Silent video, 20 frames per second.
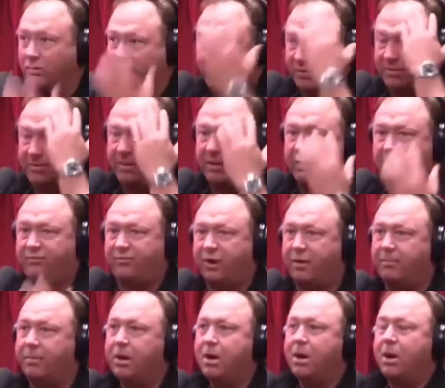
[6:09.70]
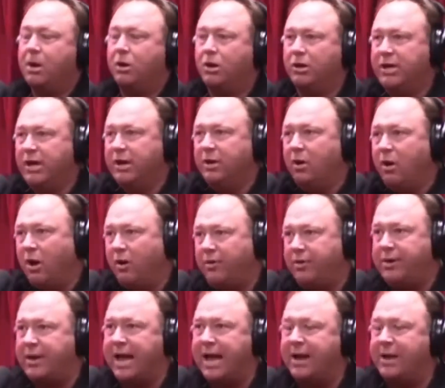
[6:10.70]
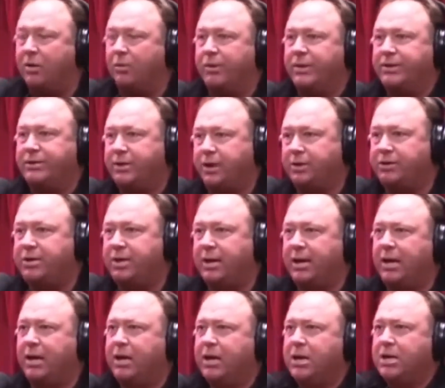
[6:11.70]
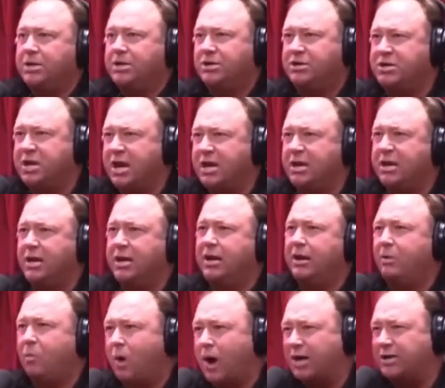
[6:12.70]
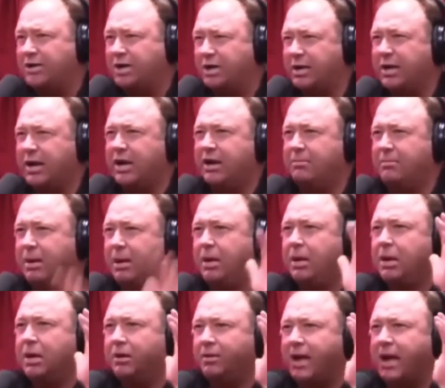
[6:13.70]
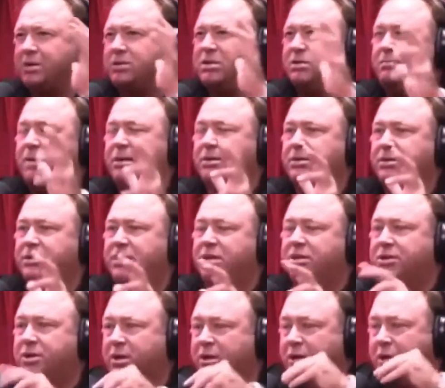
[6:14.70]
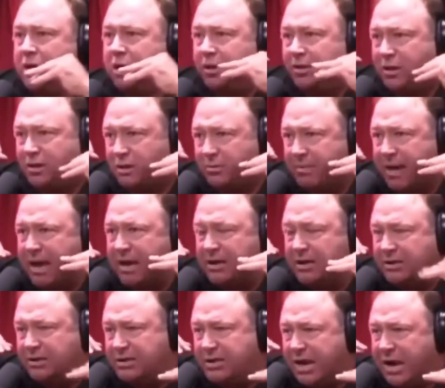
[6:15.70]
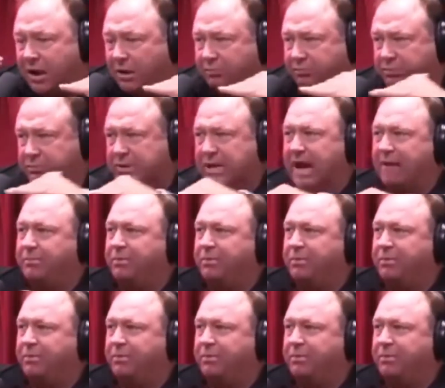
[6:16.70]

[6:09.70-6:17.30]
from looking at all the data, researching it, studying it, watching the enemy. That's the big decision that humanity has now got